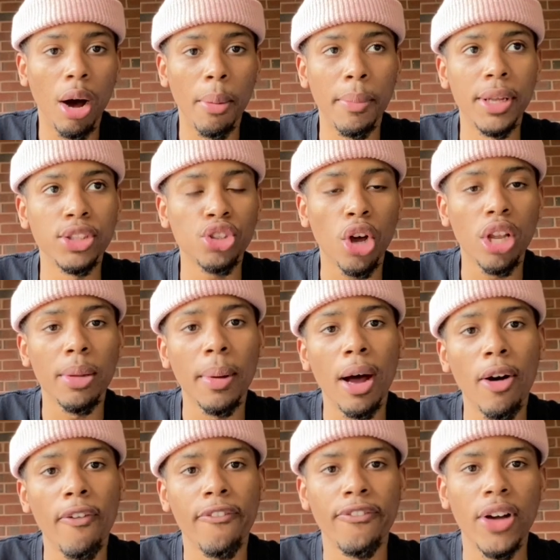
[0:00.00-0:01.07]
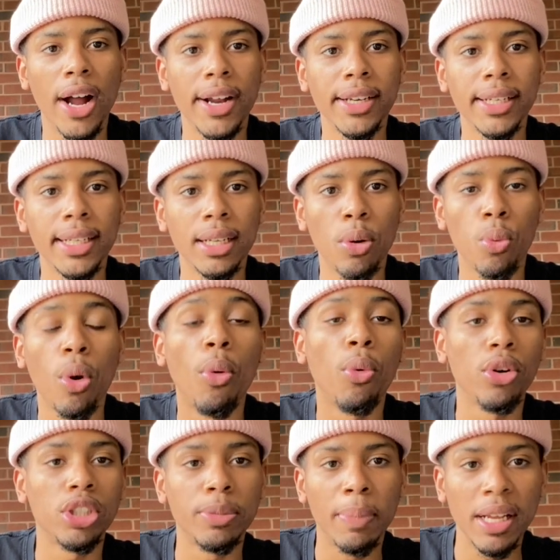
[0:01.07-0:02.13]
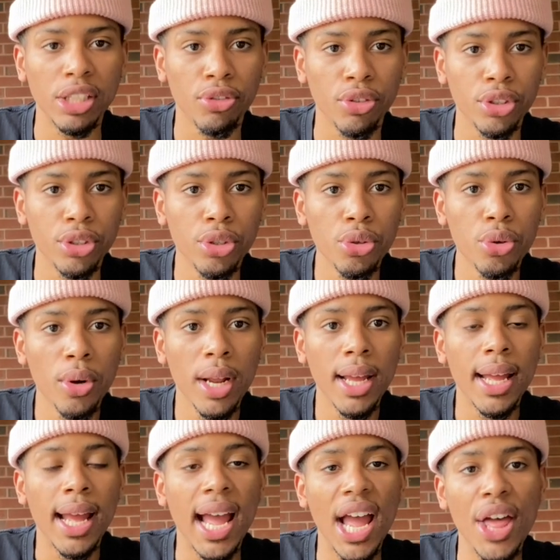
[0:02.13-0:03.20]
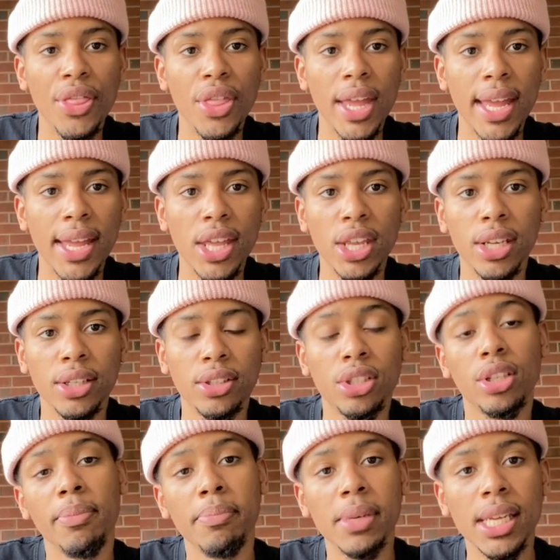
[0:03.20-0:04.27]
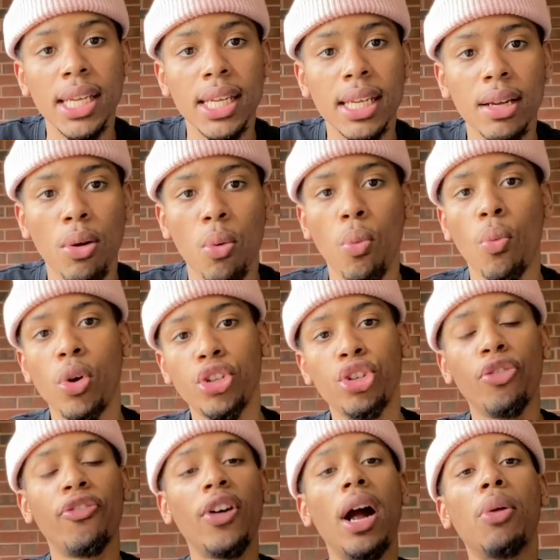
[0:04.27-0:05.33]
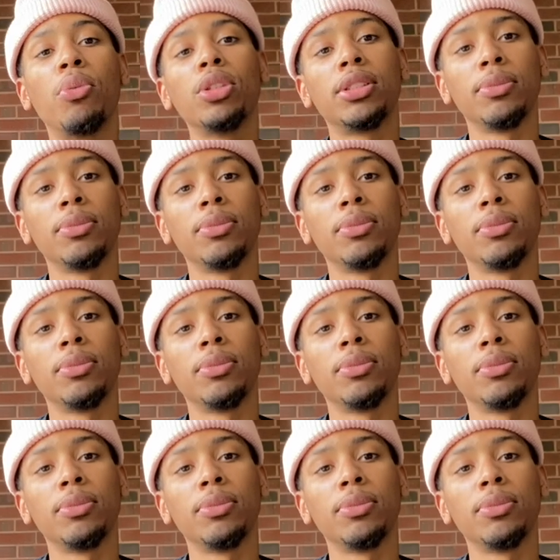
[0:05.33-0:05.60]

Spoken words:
It's all about finding what works best for you, and then to me, once you find